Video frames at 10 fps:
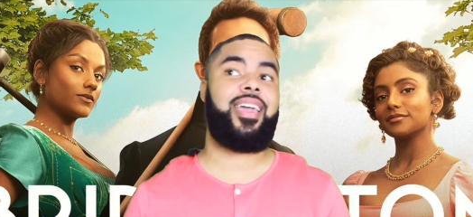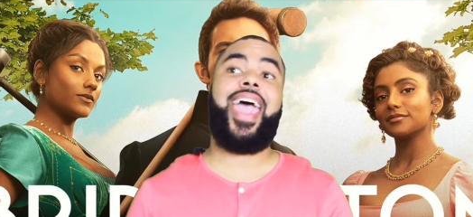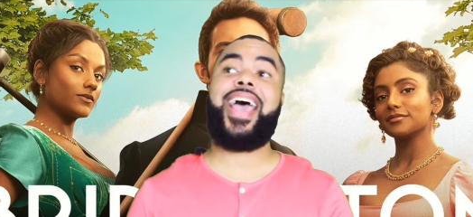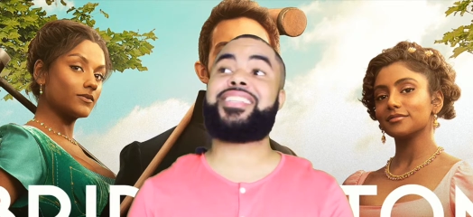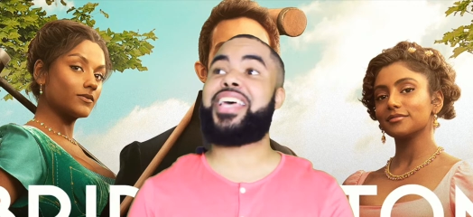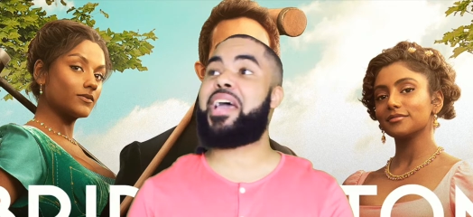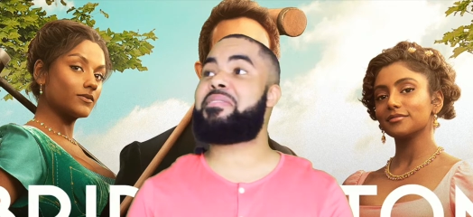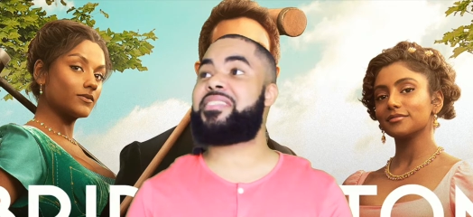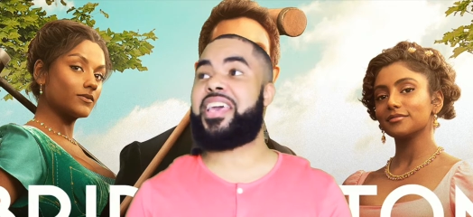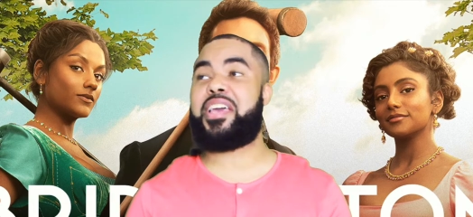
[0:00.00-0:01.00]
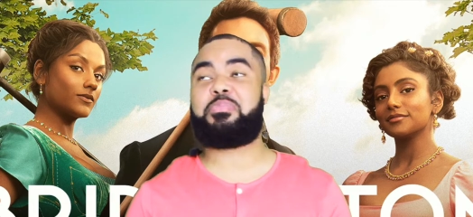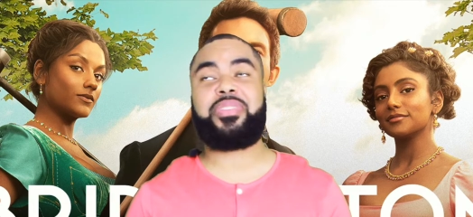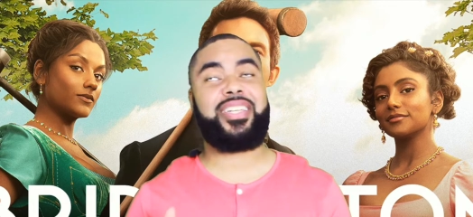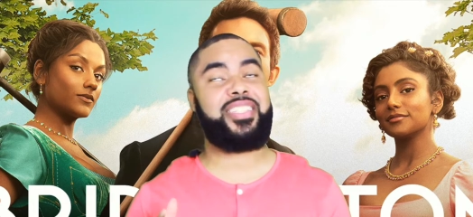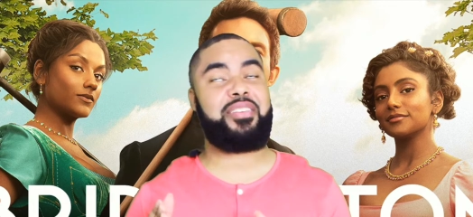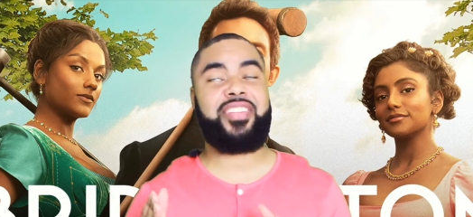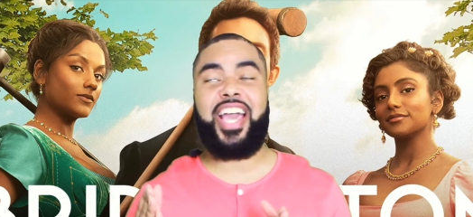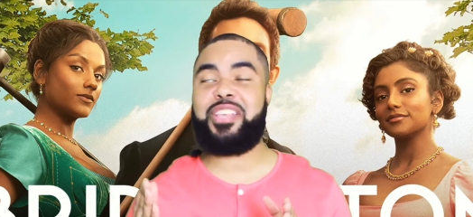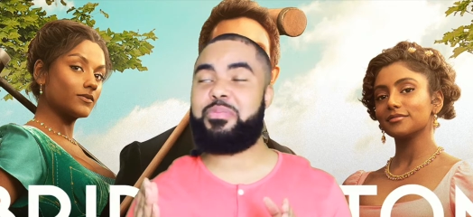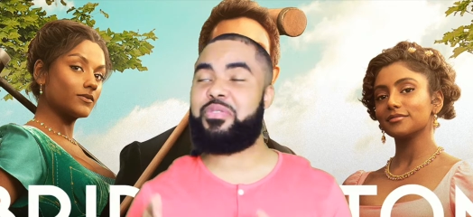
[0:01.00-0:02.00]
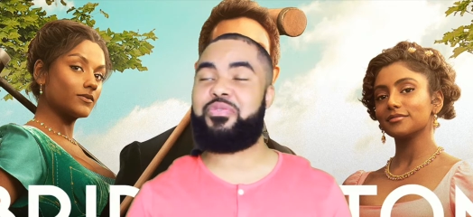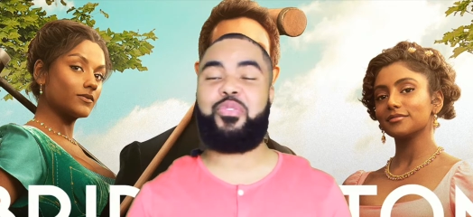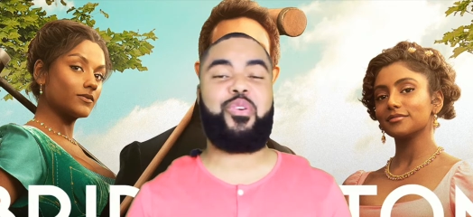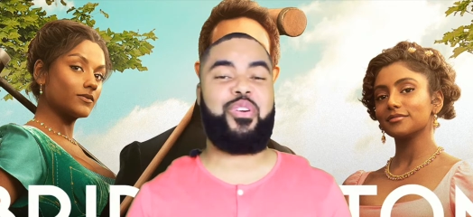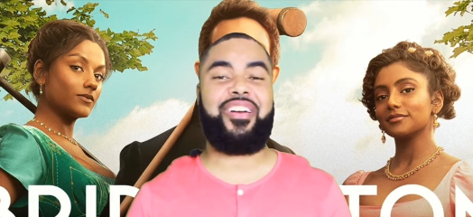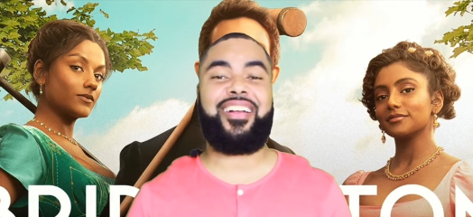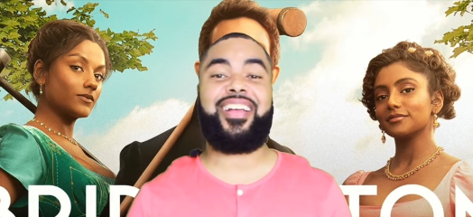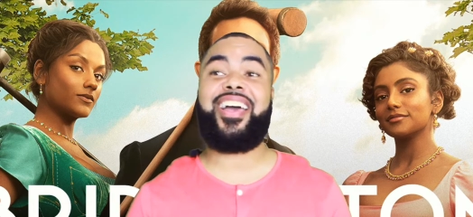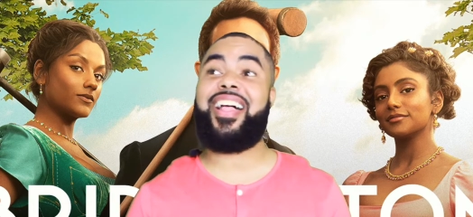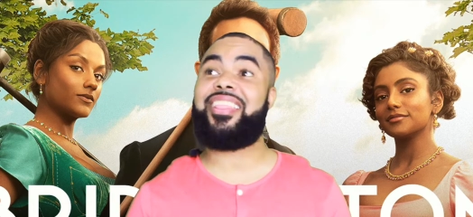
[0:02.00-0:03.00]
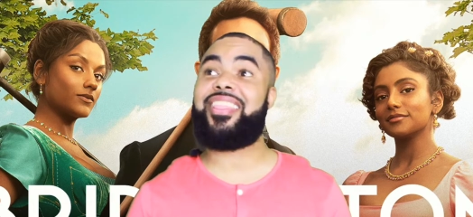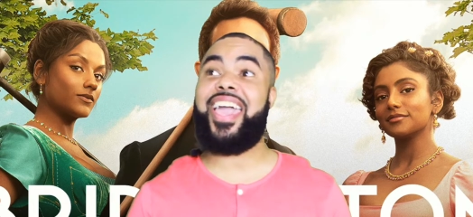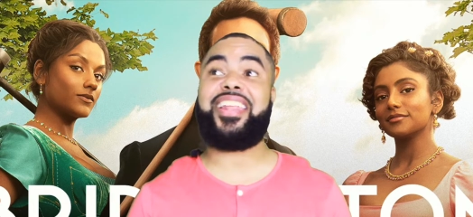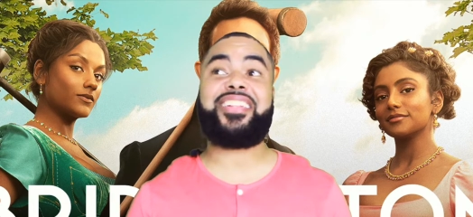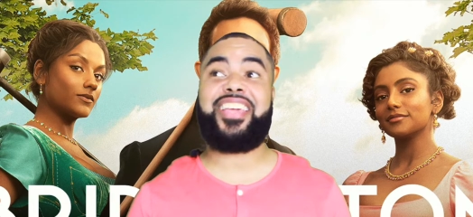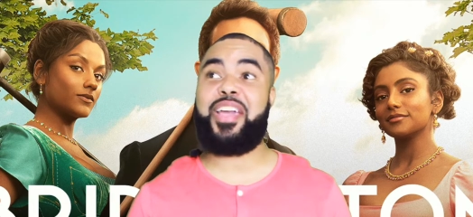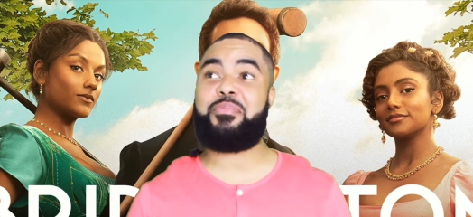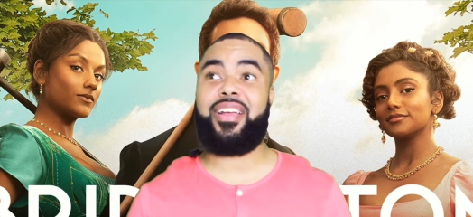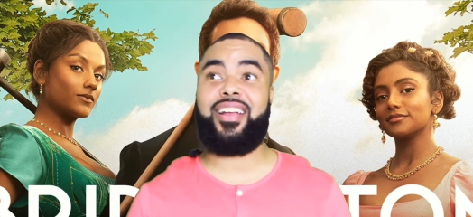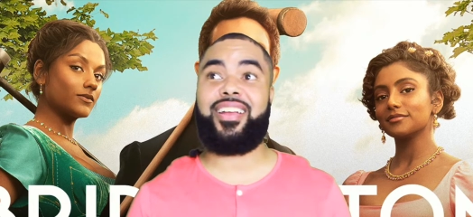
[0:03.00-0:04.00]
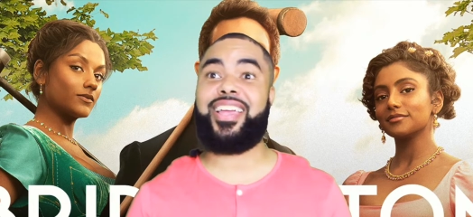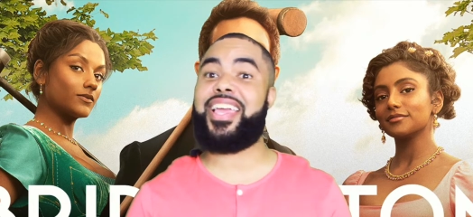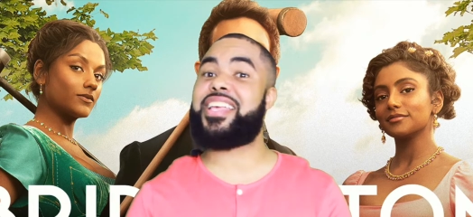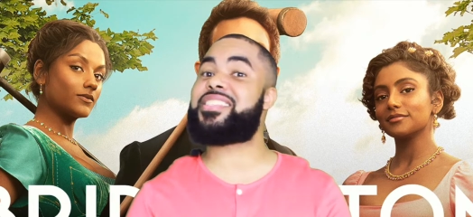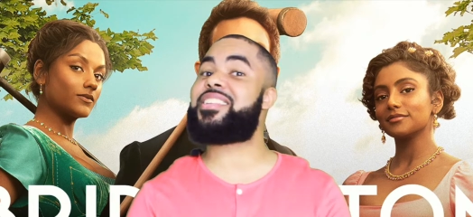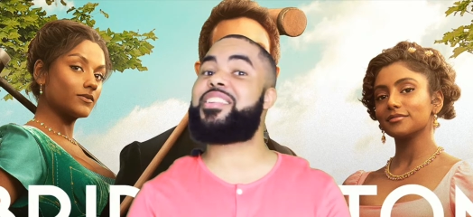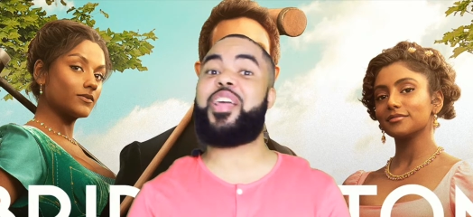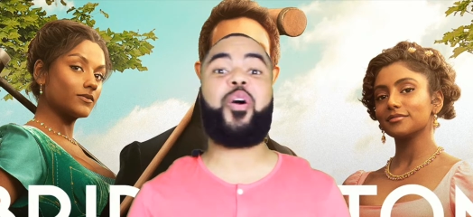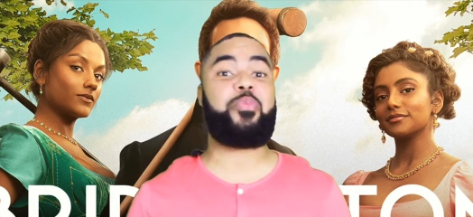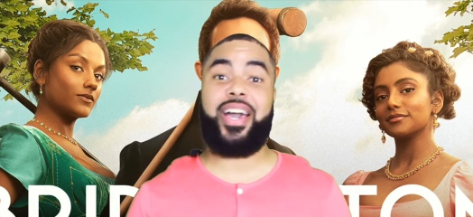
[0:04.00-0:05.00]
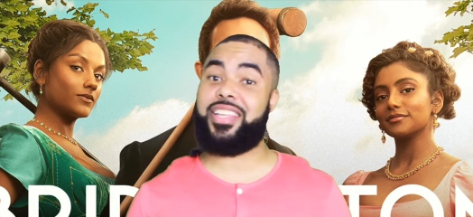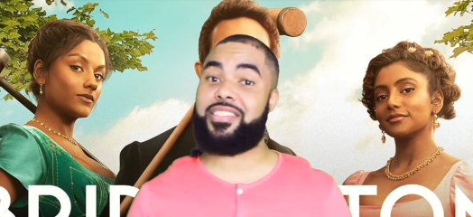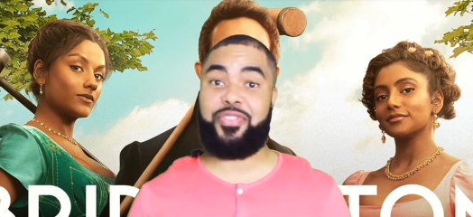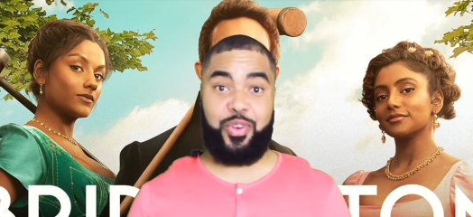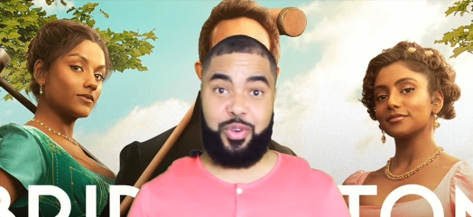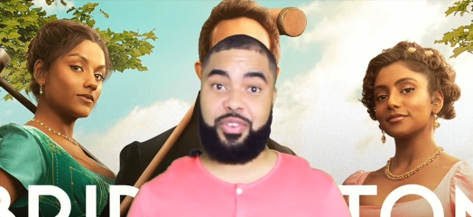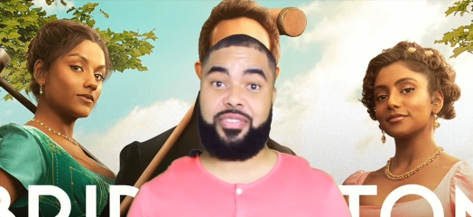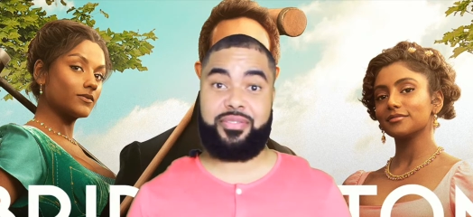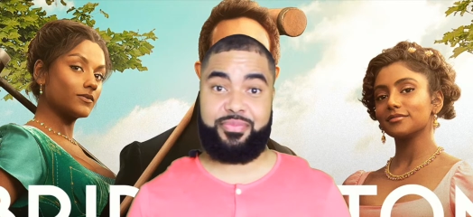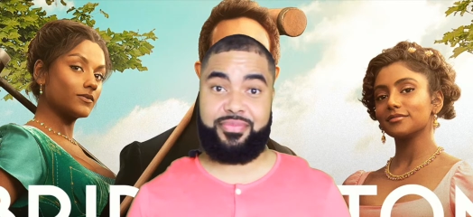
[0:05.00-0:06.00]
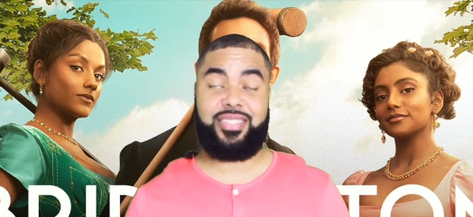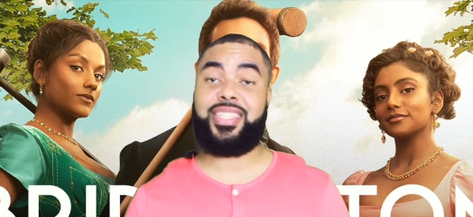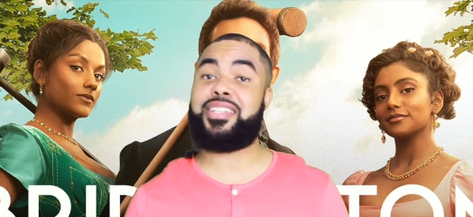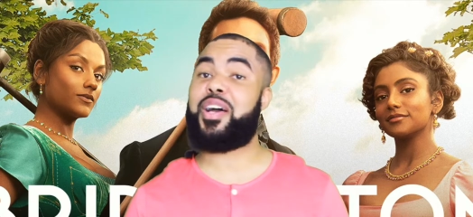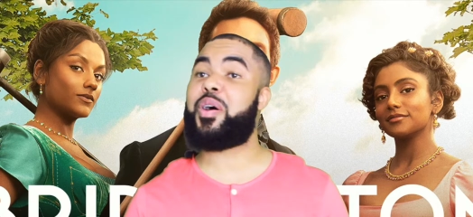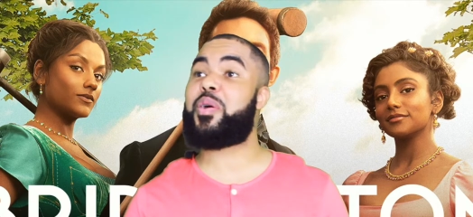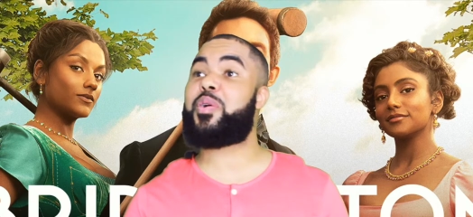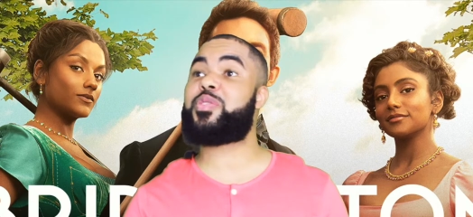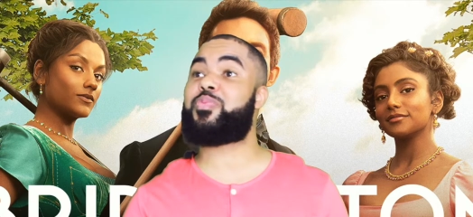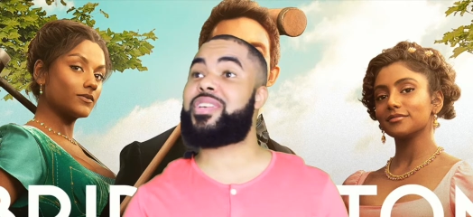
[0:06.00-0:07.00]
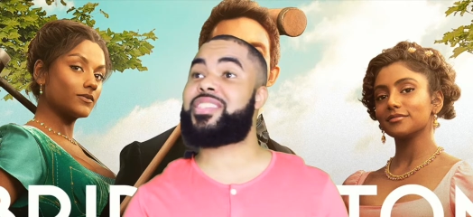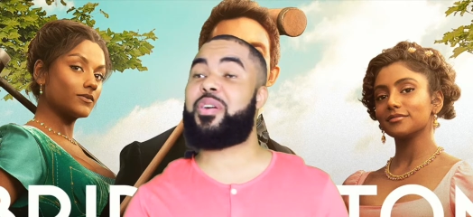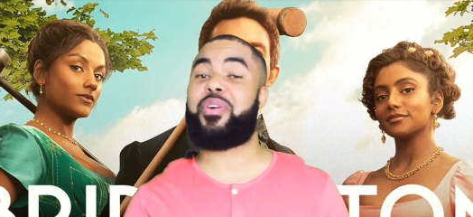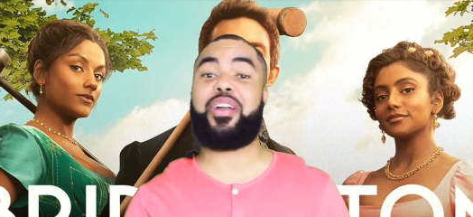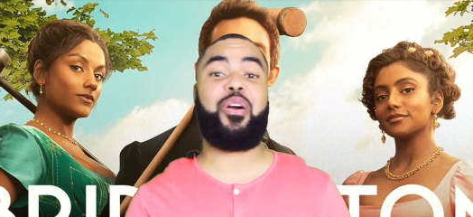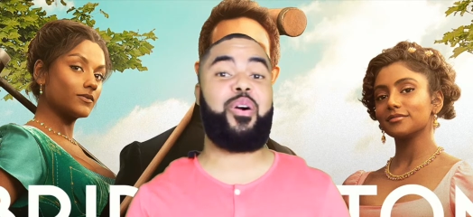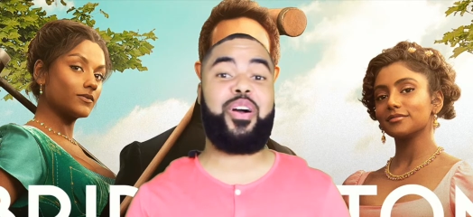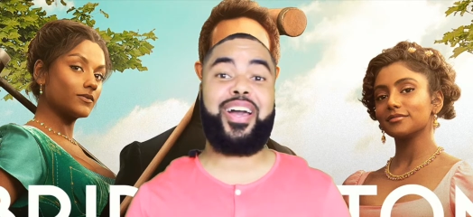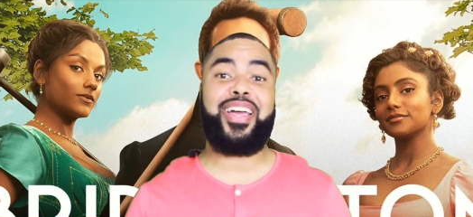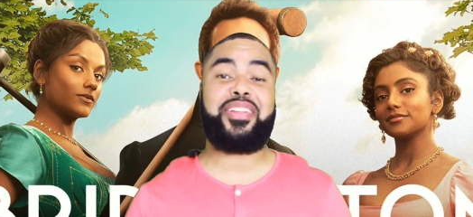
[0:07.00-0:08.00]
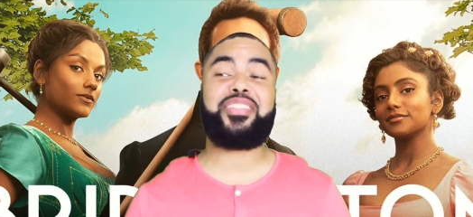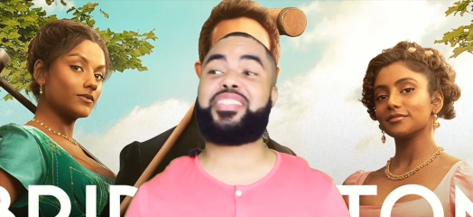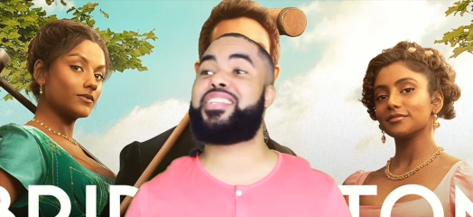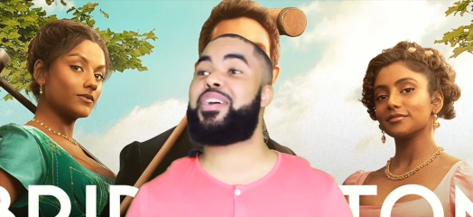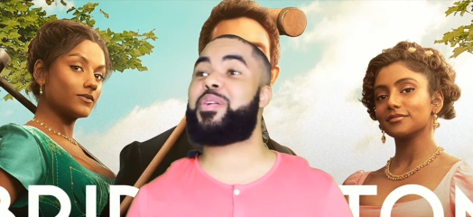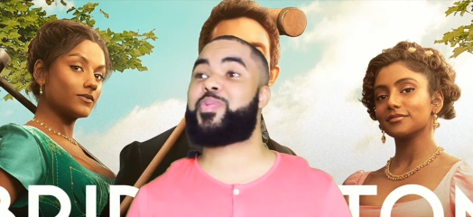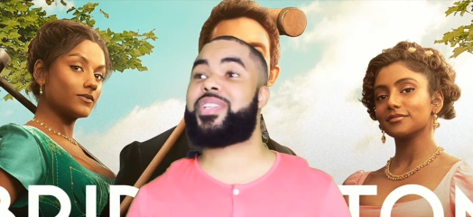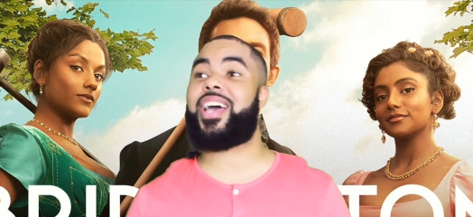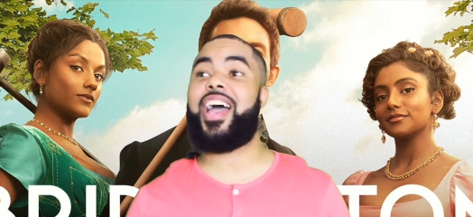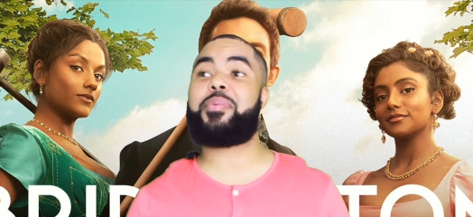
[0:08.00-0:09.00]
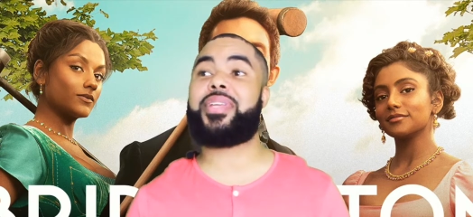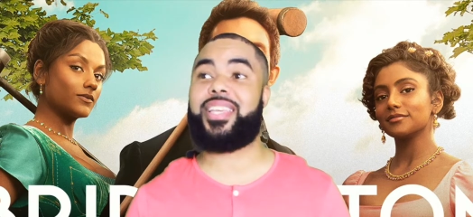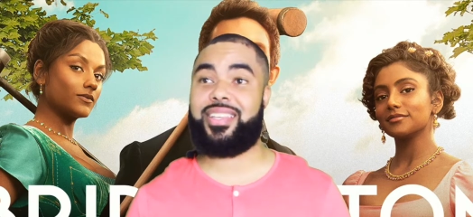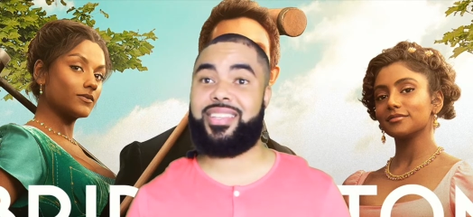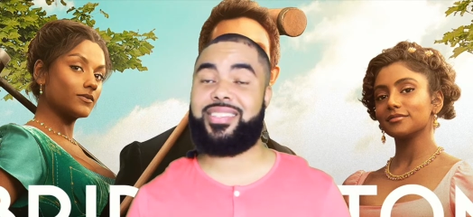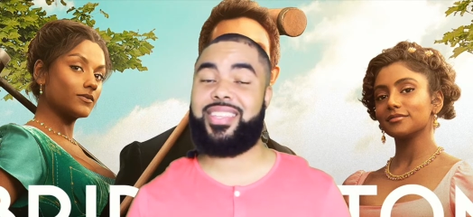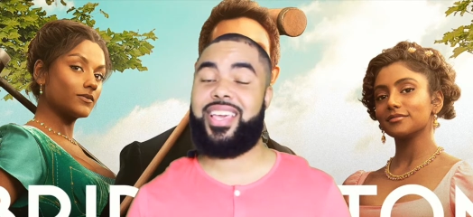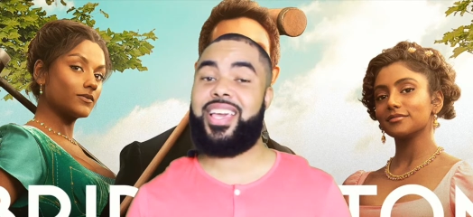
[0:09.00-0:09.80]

Speaker 1: As I've said plenty of times before, Lady Danbury is nobody's fool. She knows what's going on. She knows what time it is.